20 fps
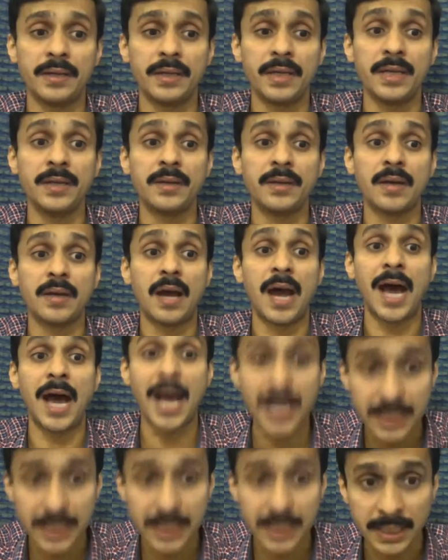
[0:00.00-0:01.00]
in
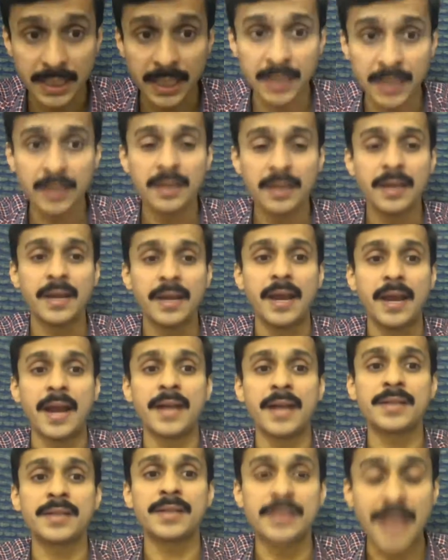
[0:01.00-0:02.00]
asking
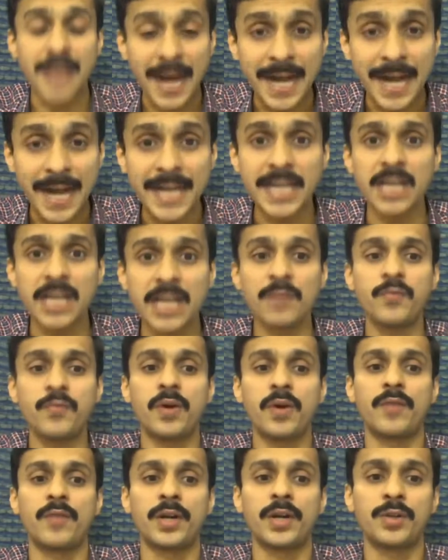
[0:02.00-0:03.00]
and standing
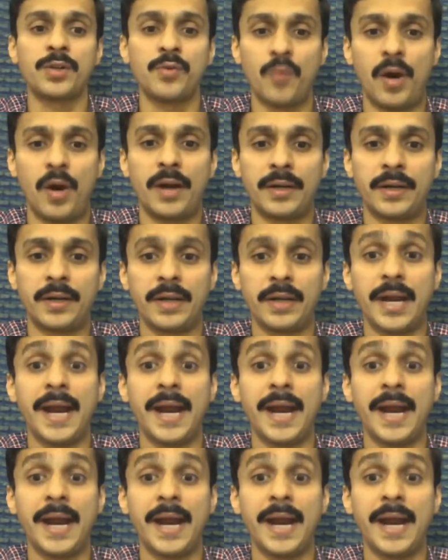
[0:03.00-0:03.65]
for what you want,